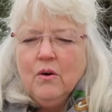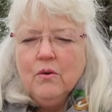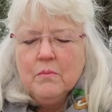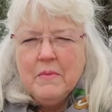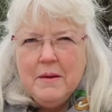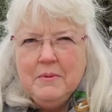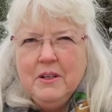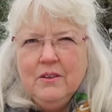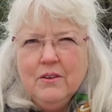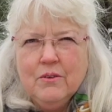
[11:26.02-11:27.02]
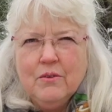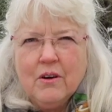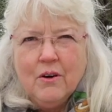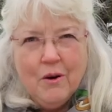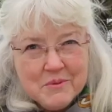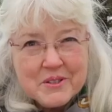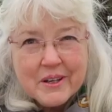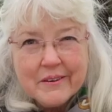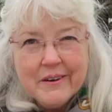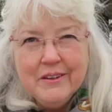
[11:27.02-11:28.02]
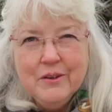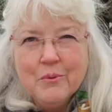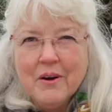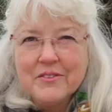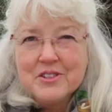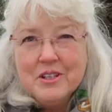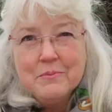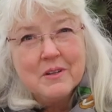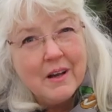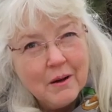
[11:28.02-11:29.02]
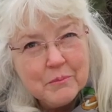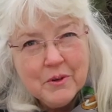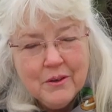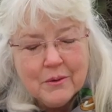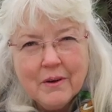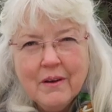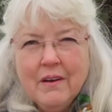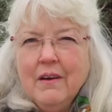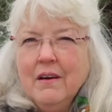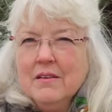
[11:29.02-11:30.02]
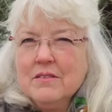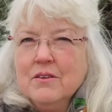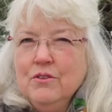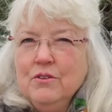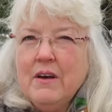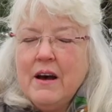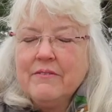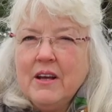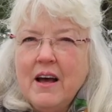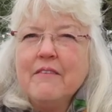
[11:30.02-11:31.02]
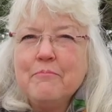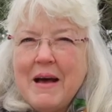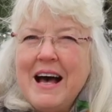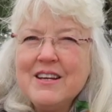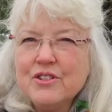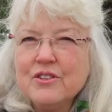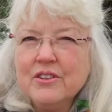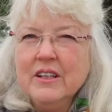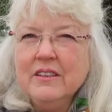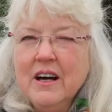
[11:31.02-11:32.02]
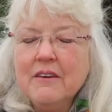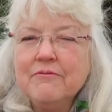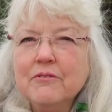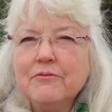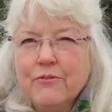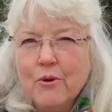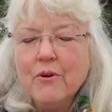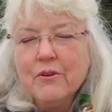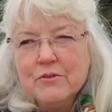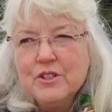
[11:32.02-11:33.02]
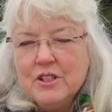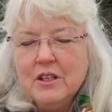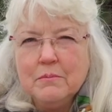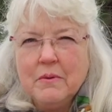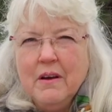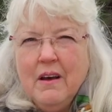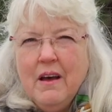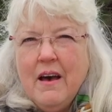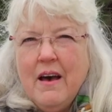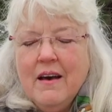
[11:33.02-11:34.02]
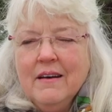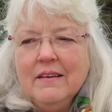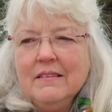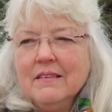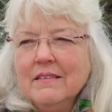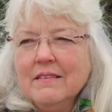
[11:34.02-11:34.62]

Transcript: Or maybe you are a homesteader and you want the sheep to help you. And so you have to have pasture enough for those sheep. And